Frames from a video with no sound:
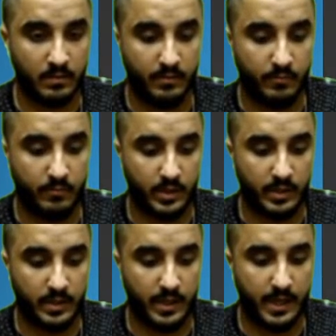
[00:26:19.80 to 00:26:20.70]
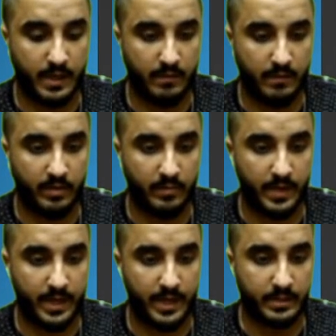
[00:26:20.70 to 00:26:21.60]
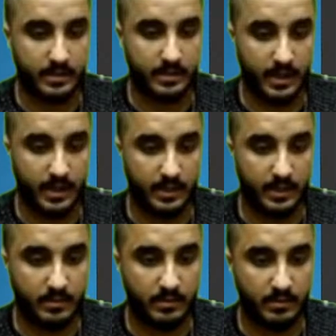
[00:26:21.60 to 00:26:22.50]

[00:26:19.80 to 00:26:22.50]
And we're going to have the max height.